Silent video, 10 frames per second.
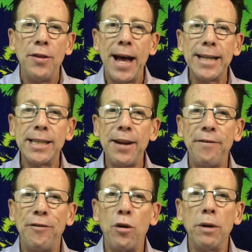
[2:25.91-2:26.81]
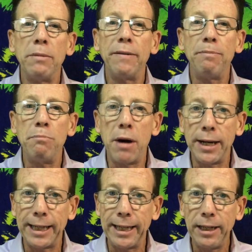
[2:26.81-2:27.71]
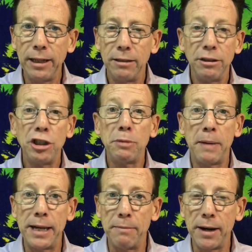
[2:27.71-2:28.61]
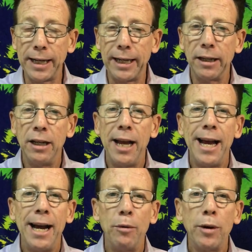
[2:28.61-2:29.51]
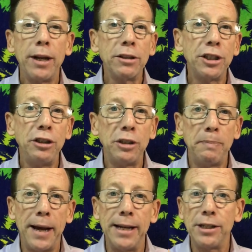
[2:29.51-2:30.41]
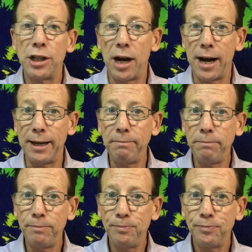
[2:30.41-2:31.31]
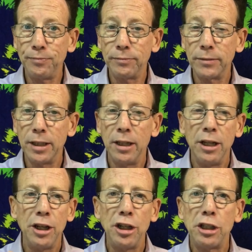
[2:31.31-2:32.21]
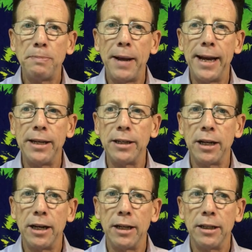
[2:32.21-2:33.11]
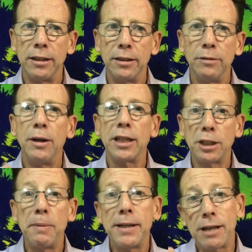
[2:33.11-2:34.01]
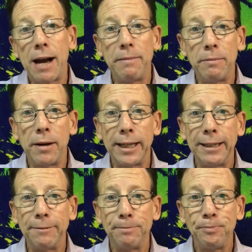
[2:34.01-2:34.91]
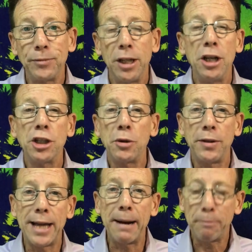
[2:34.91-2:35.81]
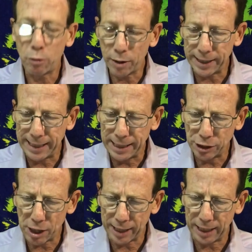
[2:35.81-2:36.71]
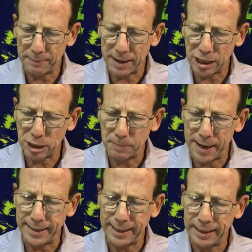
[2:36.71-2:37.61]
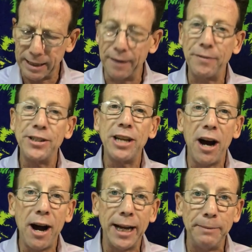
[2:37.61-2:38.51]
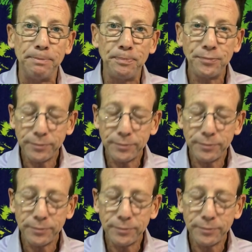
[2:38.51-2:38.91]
That's a form of money. You spend money. What else do you spend? Time. You spend time and money. So at that point, he's talking about spending enough time